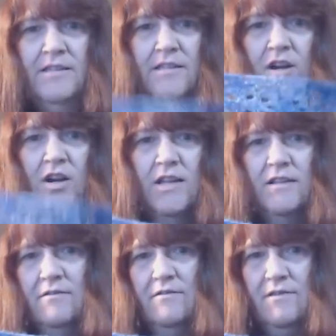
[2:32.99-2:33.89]
not
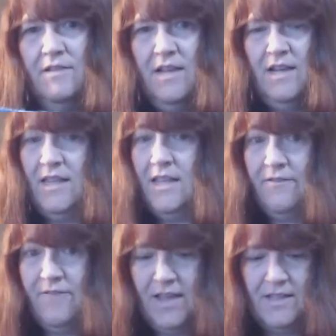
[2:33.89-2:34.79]
anything
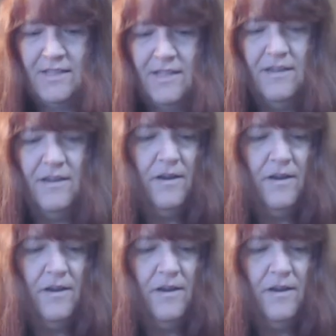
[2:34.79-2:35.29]
fancy,